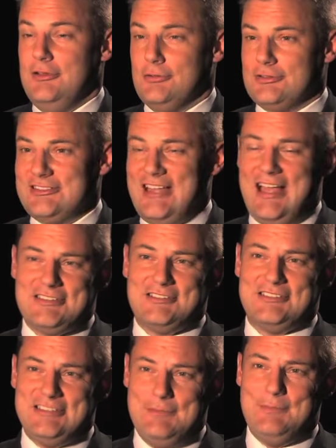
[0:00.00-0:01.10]
your stats are
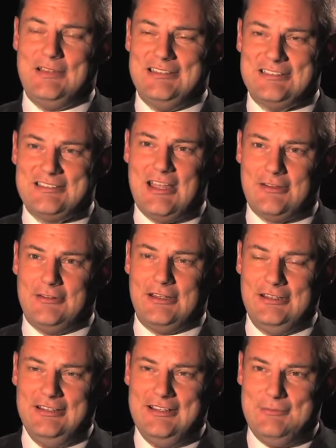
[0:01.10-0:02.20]
simply staggering.
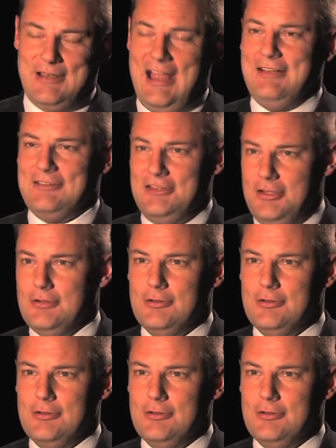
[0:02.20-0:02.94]
But how do you